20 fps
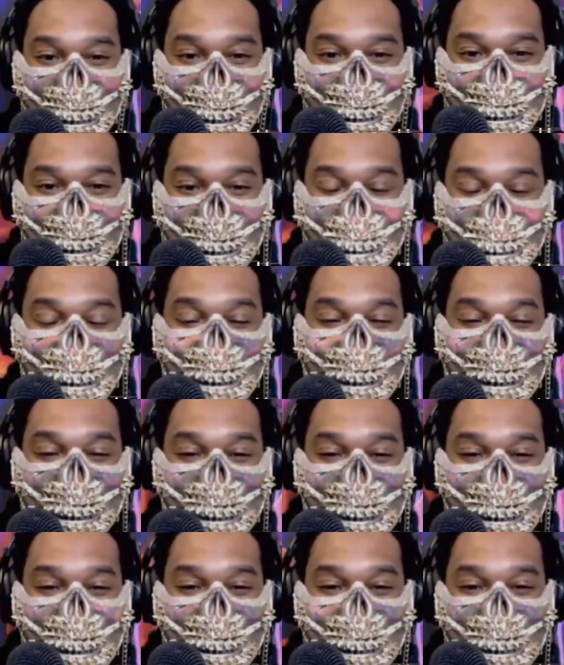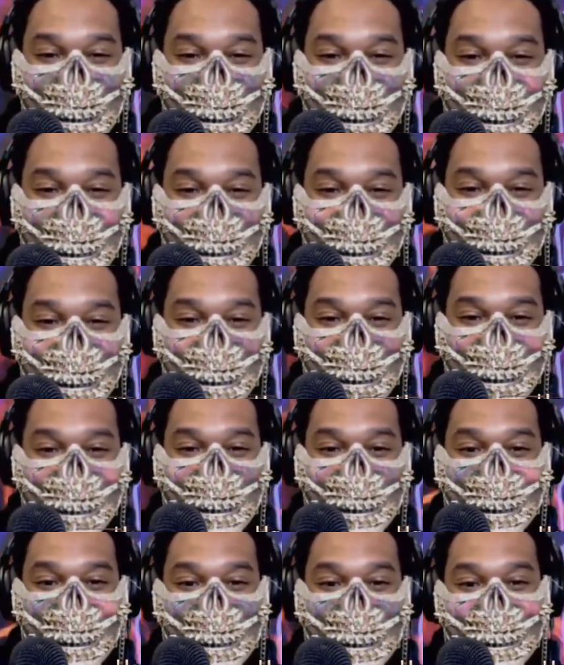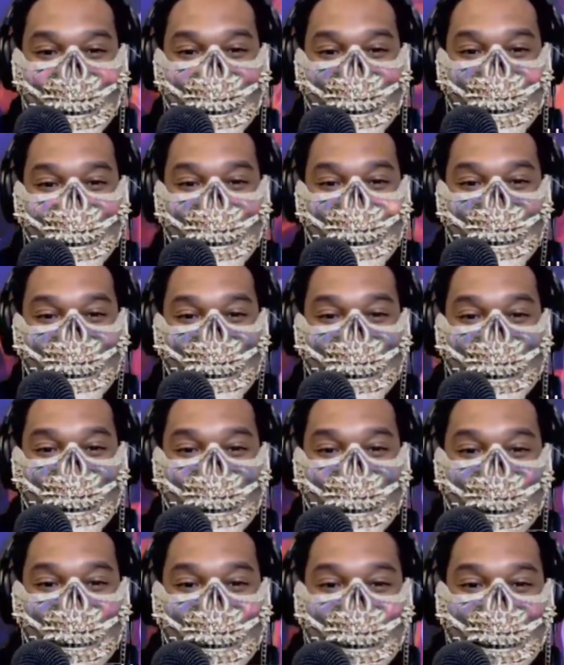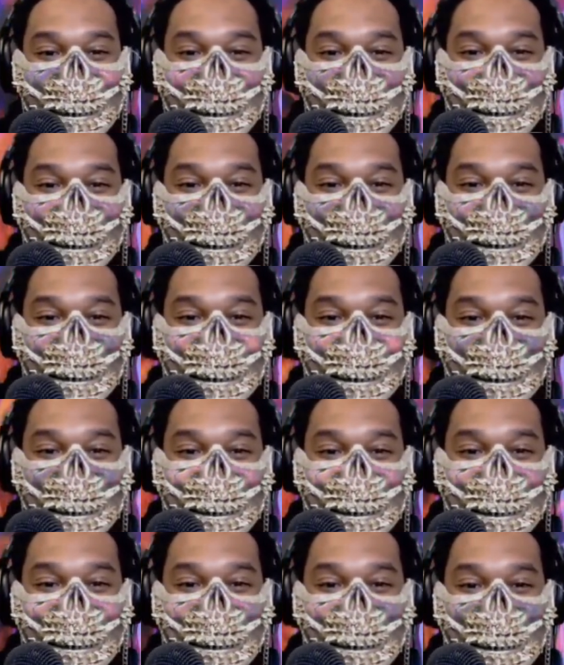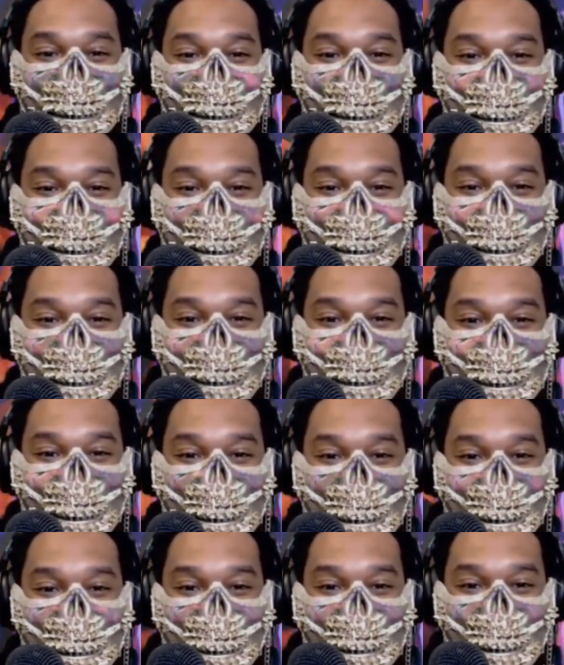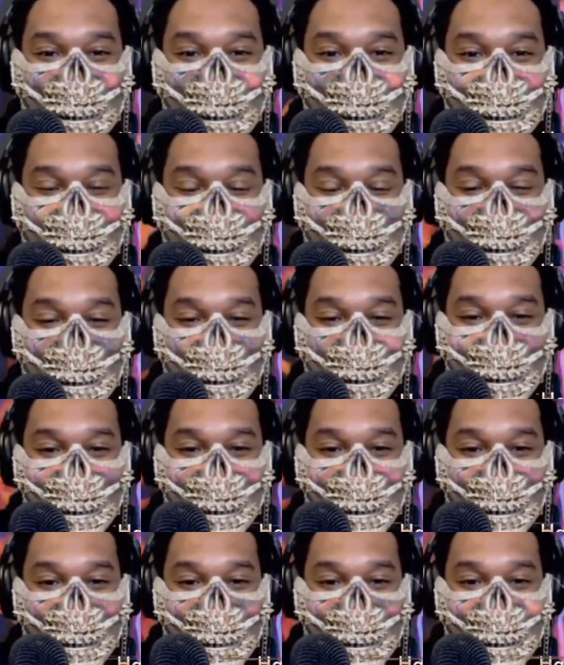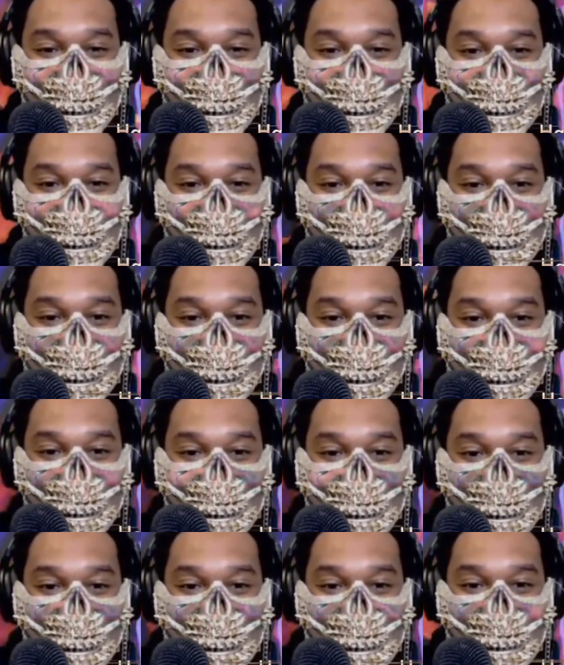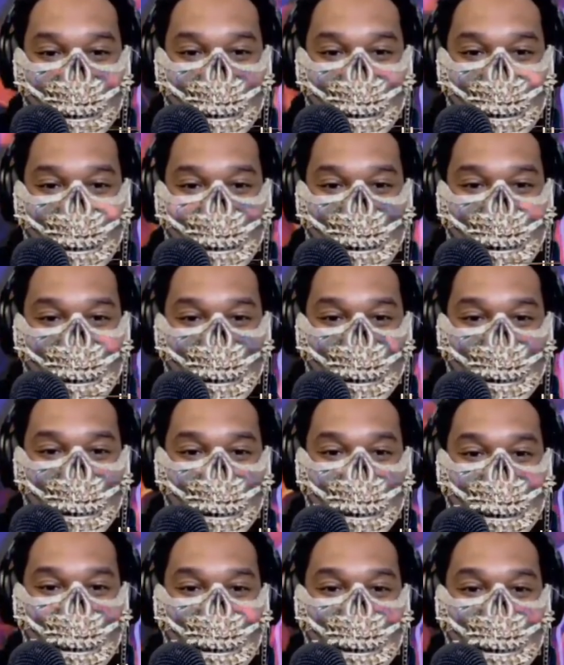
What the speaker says: This person isn't speaking.